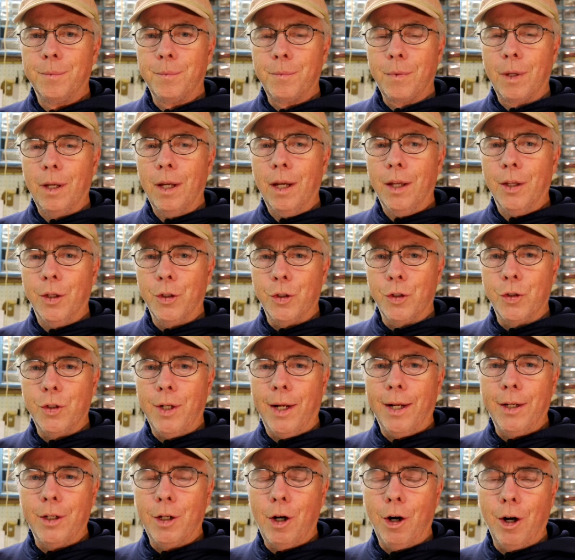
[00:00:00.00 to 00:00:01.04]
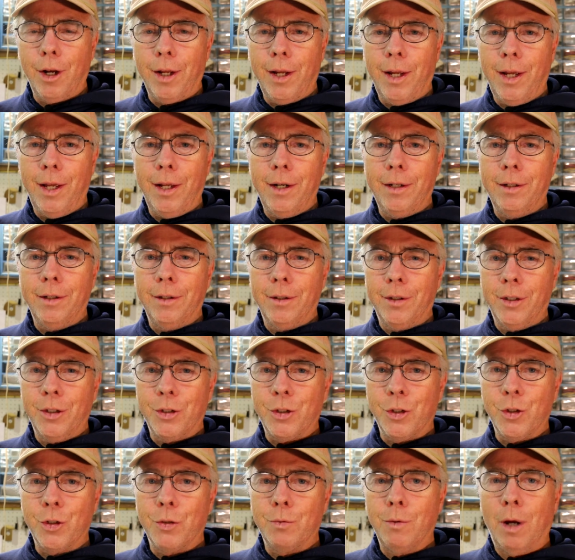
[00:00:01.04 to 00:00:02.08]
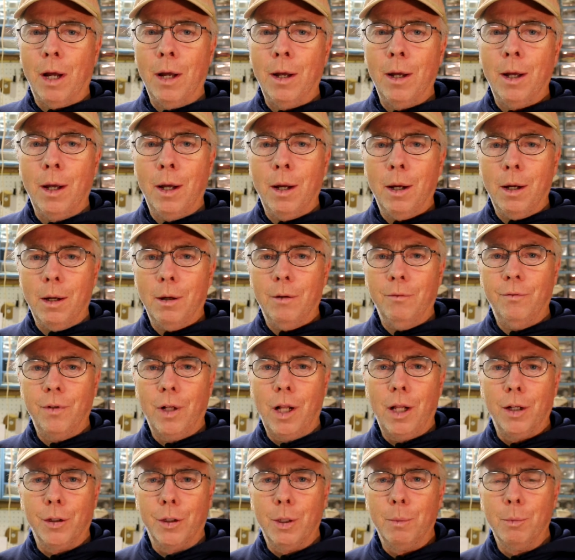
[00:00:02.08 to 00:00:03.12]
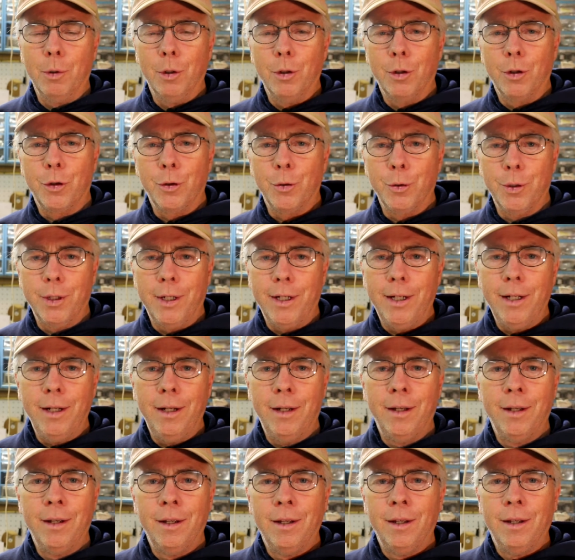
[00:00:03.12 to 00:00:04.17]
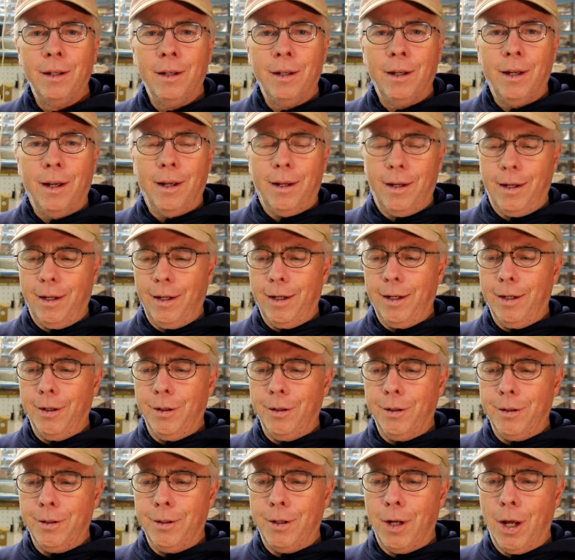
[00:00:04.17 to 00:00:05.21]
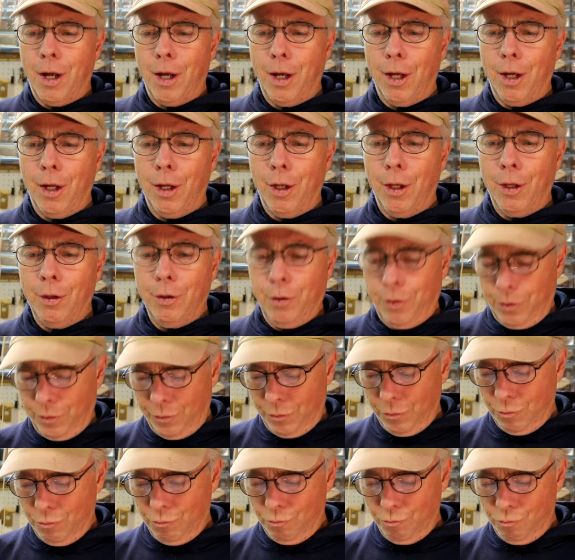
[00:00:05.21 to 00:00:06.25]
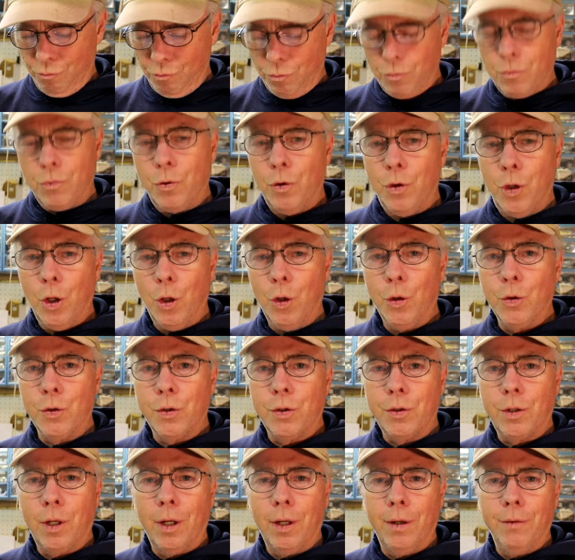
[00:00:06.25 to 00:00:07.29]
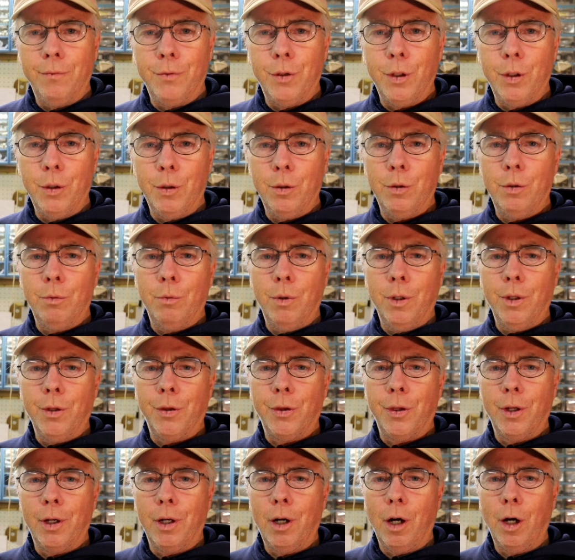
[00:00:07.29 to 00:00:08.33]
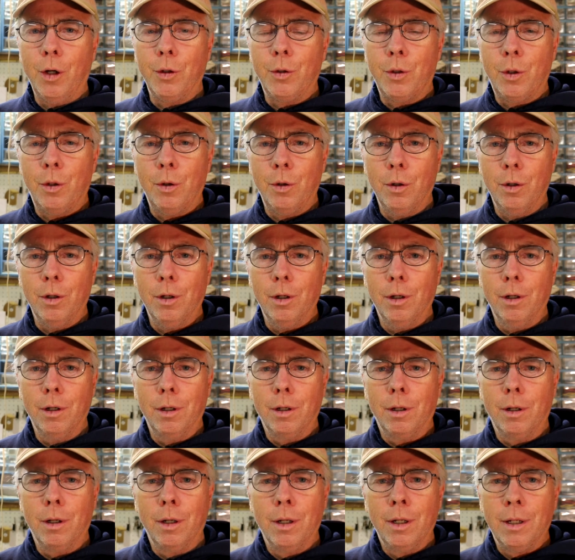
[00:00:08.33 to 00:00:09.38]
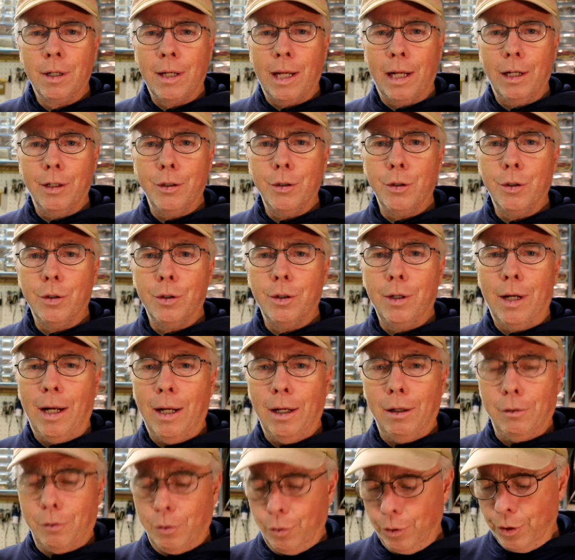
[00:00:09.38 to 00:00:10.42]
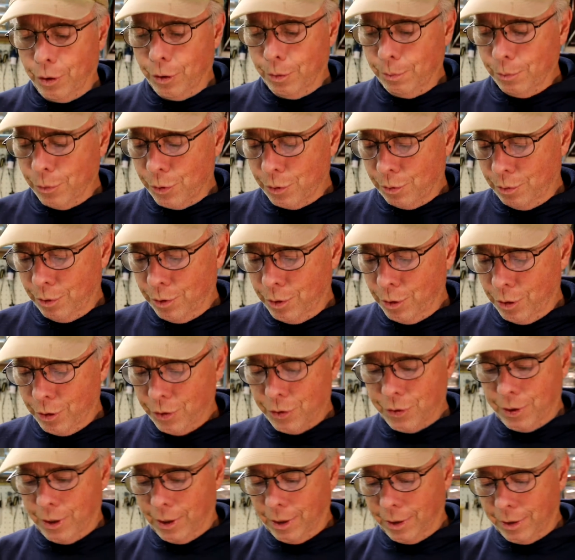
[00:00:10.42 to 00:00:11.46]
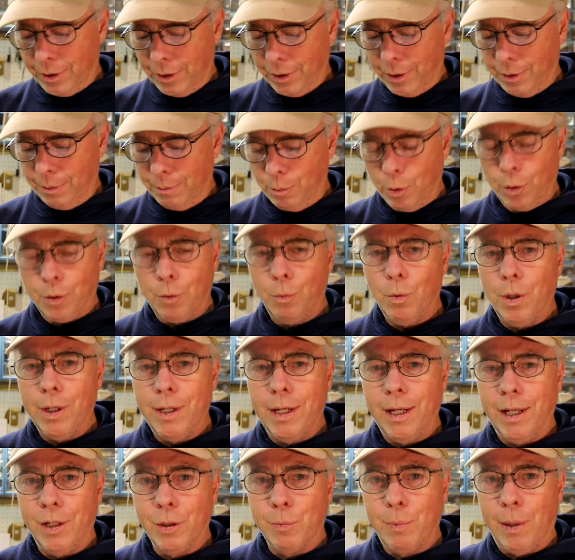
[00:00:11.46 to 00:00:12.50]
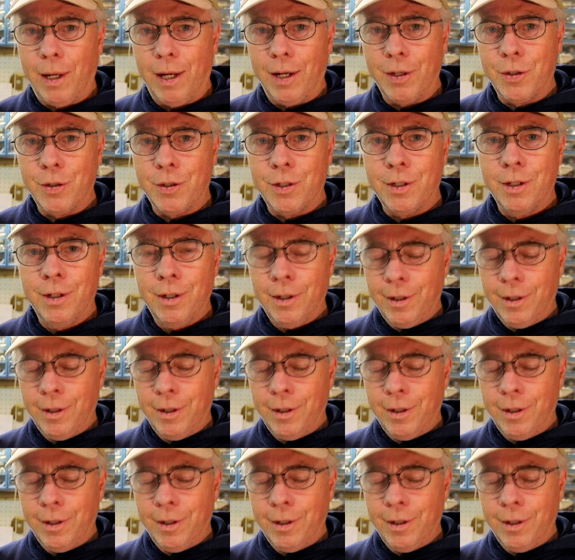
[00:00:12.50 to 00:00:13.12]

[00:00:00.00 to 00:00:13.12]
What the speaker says: This is Dan Carnahan. This is vlog number 3, and those of you with hardcore calendar algorithms will notice that more than one day has passed.